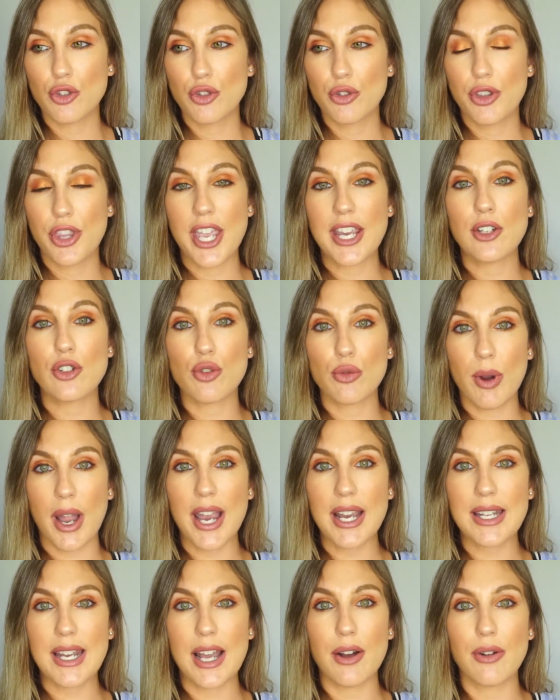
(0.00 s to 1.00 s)
they
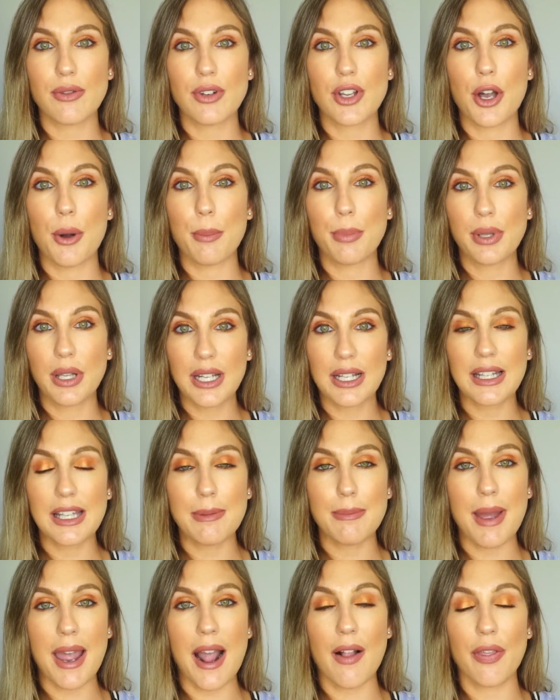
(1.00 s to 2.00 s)
dry down completely
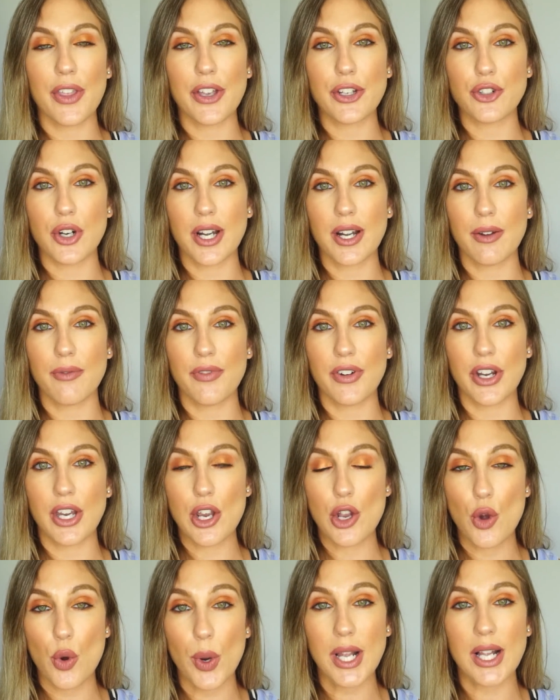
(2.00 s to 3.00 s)
matte. They dry down very
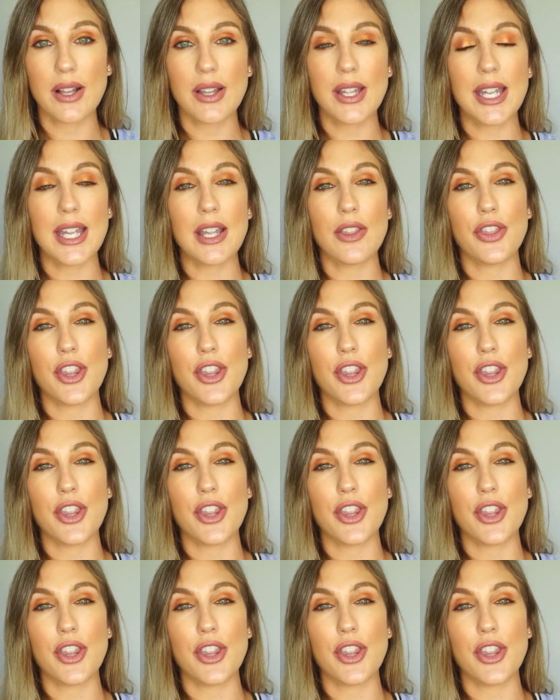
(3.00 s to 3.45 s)
quickly.